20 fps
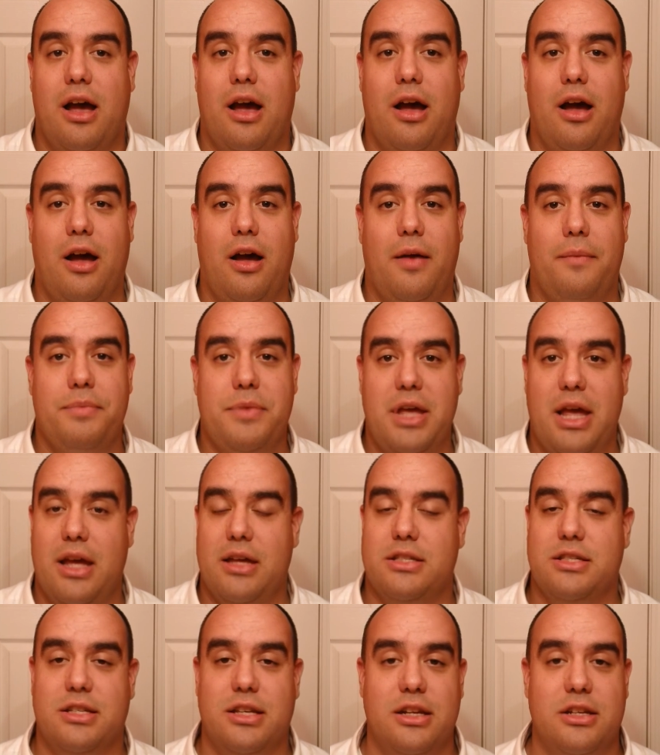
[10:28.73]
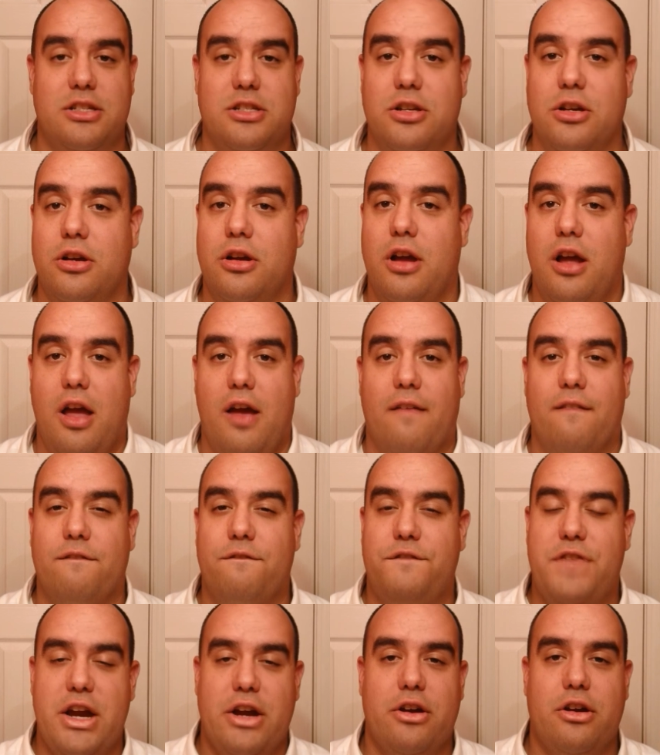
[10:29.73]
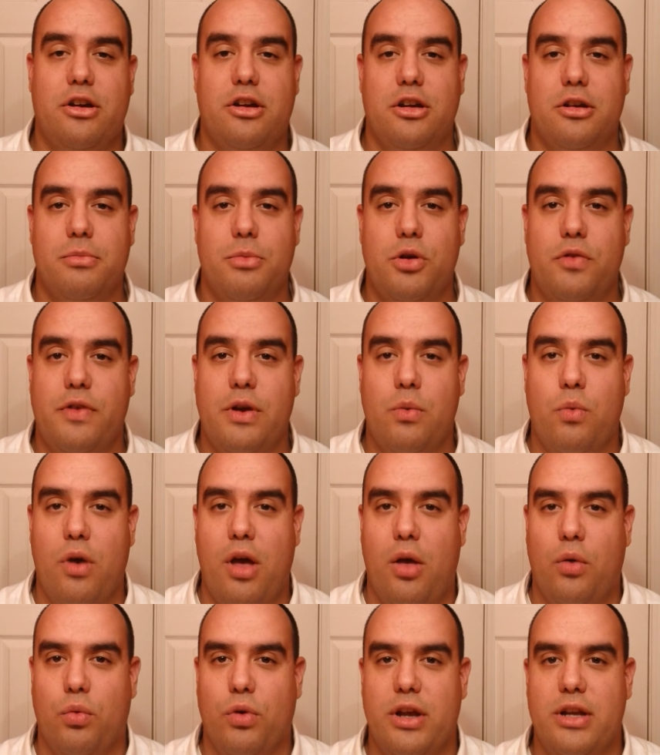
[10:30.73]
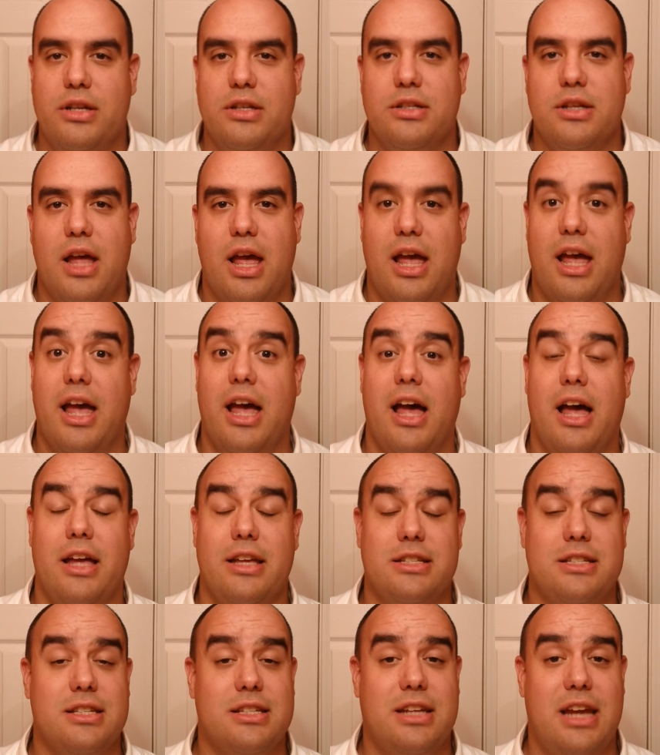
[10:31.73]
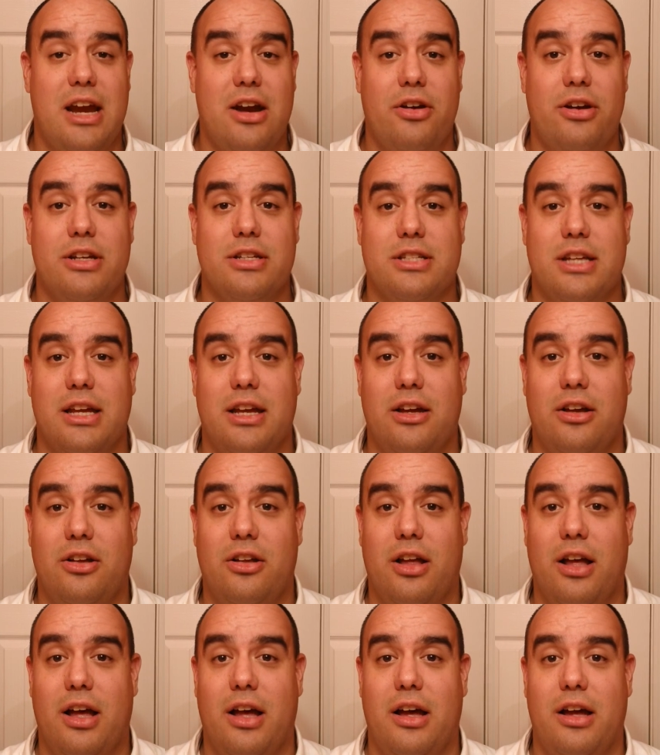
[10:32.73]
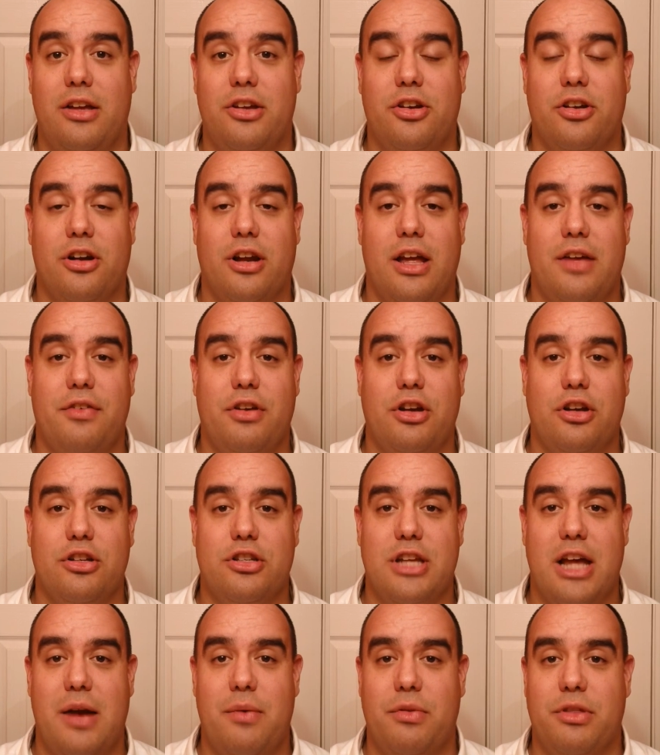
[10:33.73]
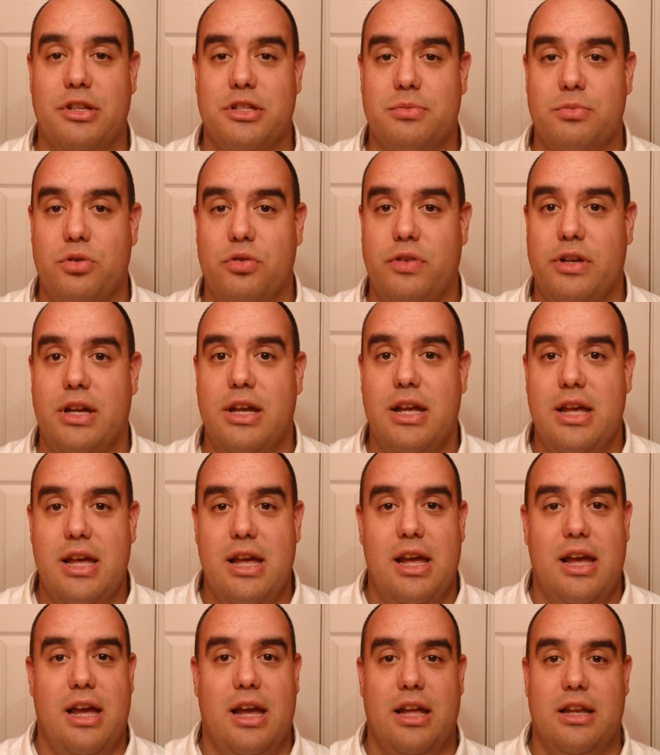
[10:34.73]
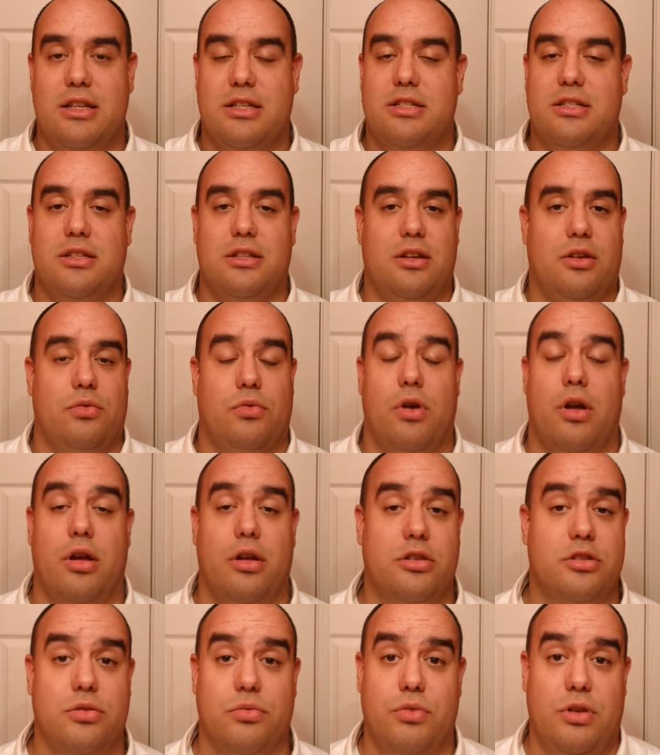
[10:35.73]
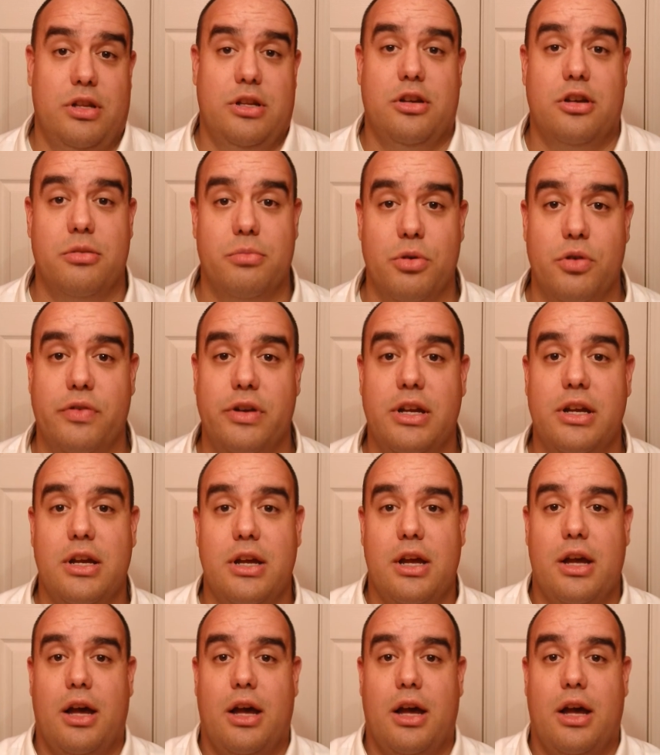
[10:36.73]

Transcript: Yeah, Sinister, very good movie, well written, it's scary as hell. You're gonna have a good time with this movie. It's a really good movie.